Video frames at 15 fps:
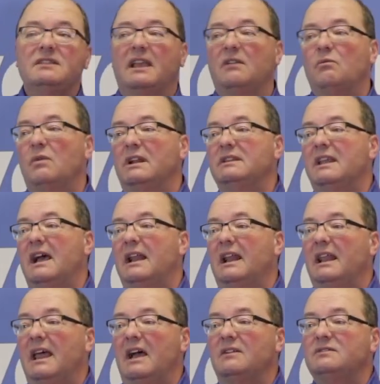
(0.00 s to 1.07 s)
and what that
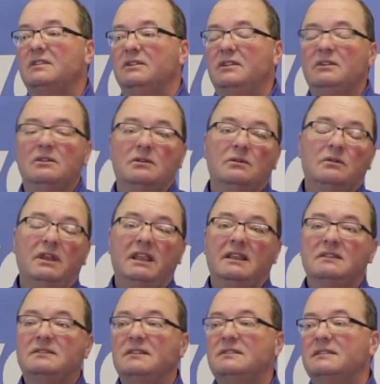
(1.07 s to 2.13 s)
allows to do
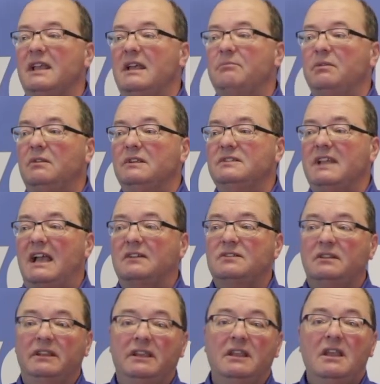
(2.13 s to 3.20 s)
is the sample is
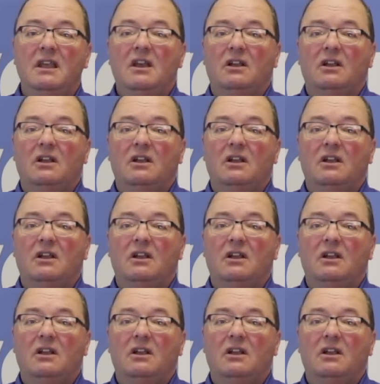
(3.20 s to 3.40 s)
actually